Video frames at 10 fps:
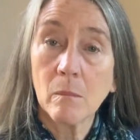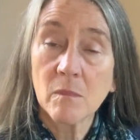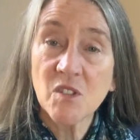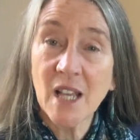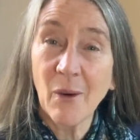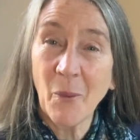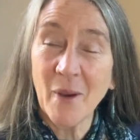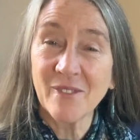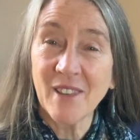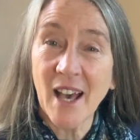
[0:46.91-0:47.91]
See how it
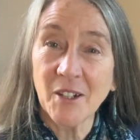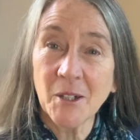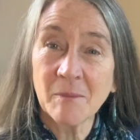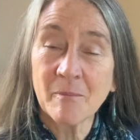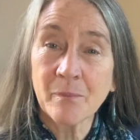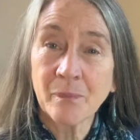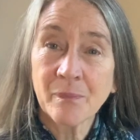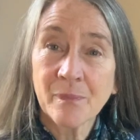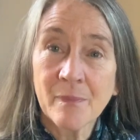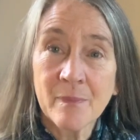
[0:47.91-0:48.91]
went flatter?
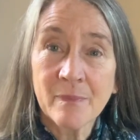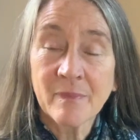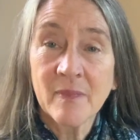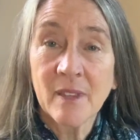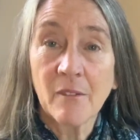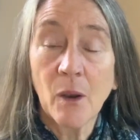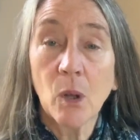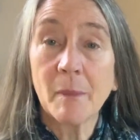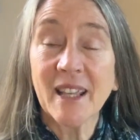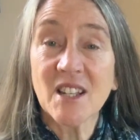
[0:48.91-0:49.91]
Now, if I
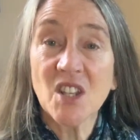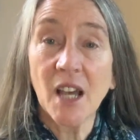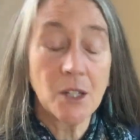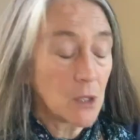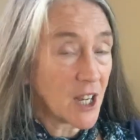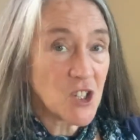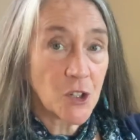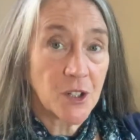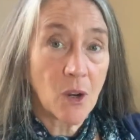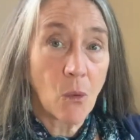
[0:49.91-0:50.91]
wanna make it tighter, I
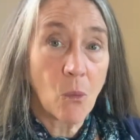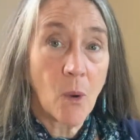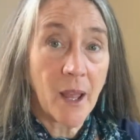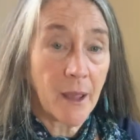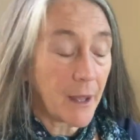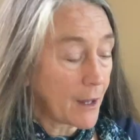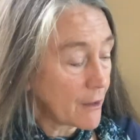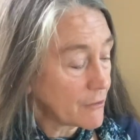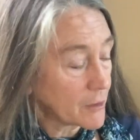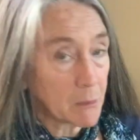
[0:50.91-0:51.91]
turn it
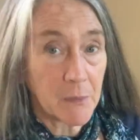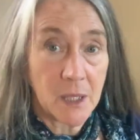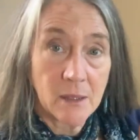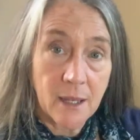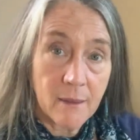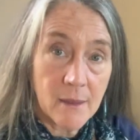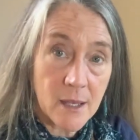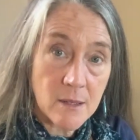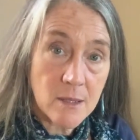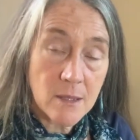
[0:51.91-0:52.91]
away from me like
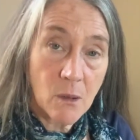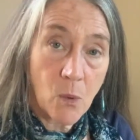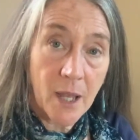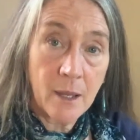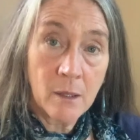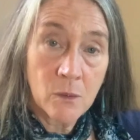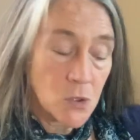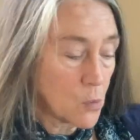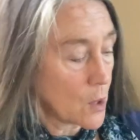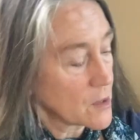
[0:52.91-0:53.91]
this, away
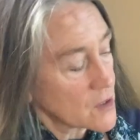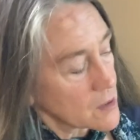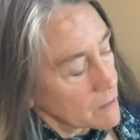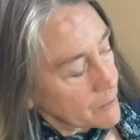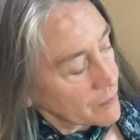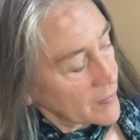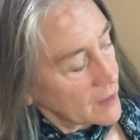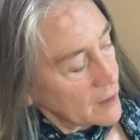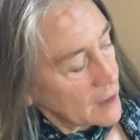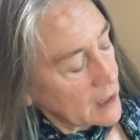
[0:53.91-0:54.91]
towards.
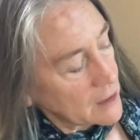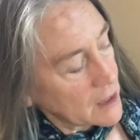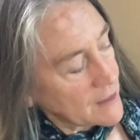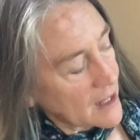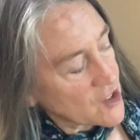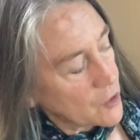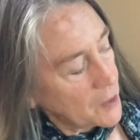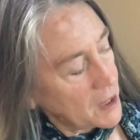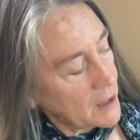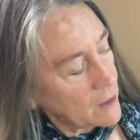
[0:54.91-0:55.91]
Now look at that
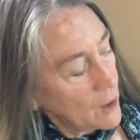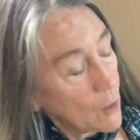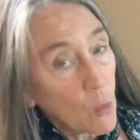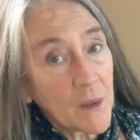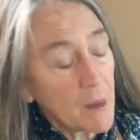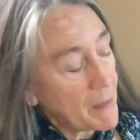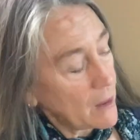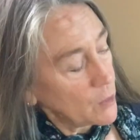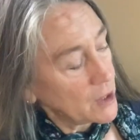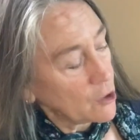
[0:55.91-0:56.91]
screen, and when the
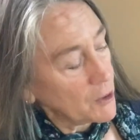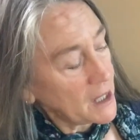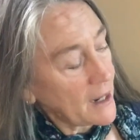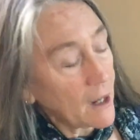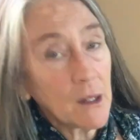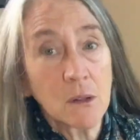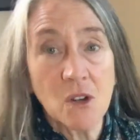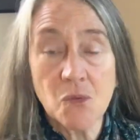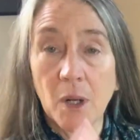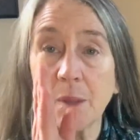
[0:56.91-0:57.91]
green arrow
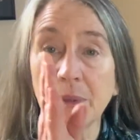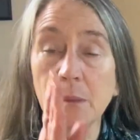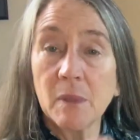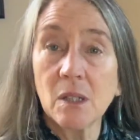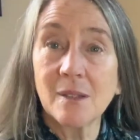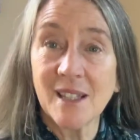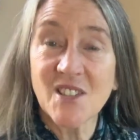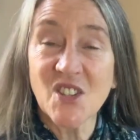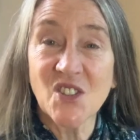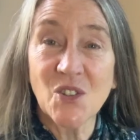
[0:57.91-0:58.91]
goes right up in the middle,
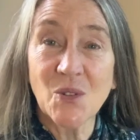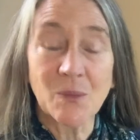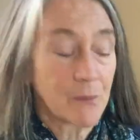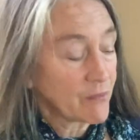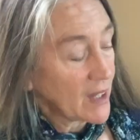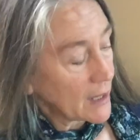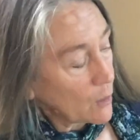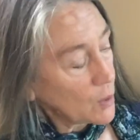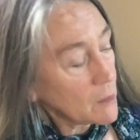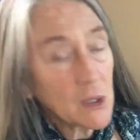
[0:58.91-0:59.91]
it's in tune.
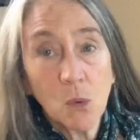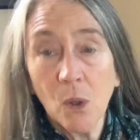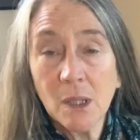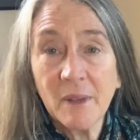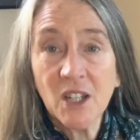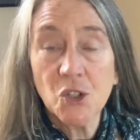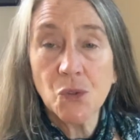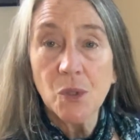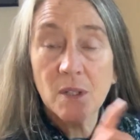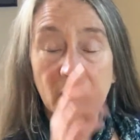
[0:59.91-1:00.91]
And you want to make
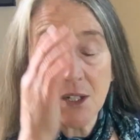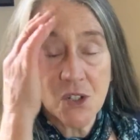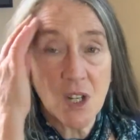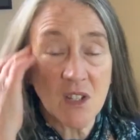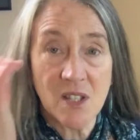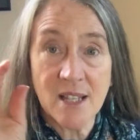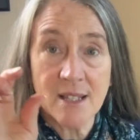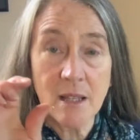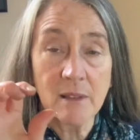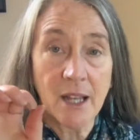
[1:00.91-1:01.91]
sure that it just
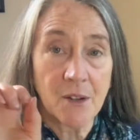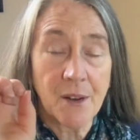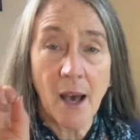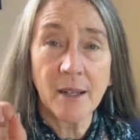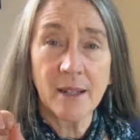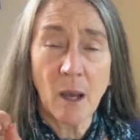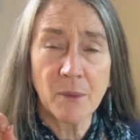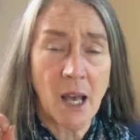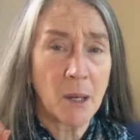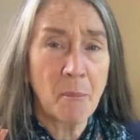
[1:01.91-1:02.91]
says the letter, not
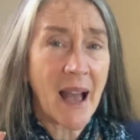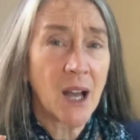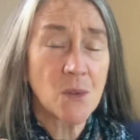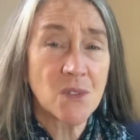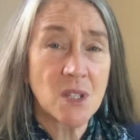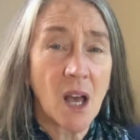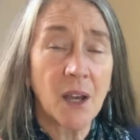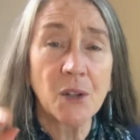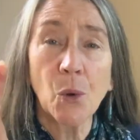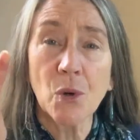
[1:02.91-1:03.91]
a pound sign or